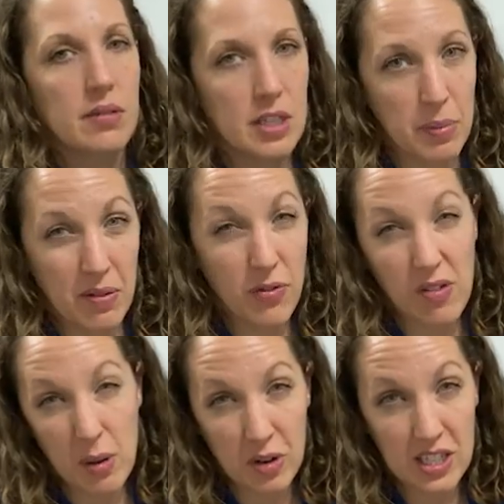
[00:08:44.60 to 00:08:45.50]
to be
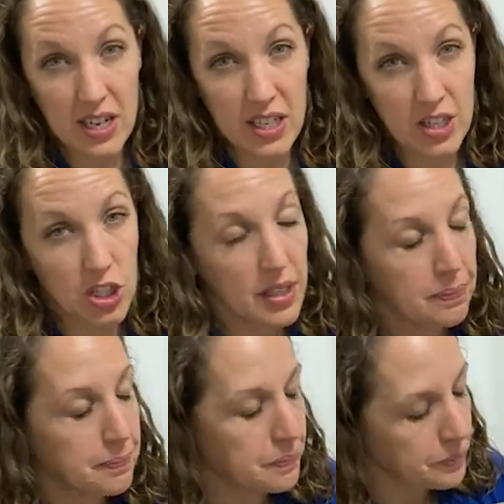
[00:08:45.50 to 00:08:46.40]
50% tension.
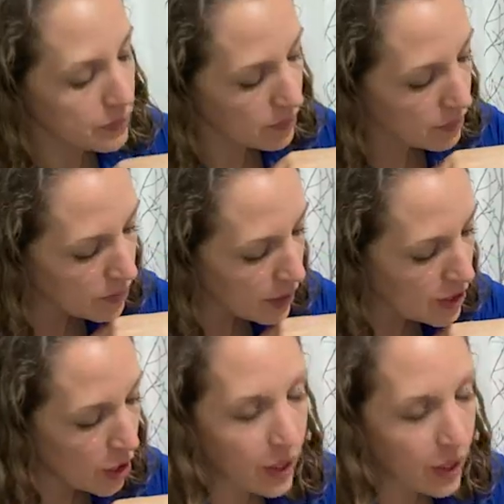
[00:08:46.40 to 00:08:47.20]
So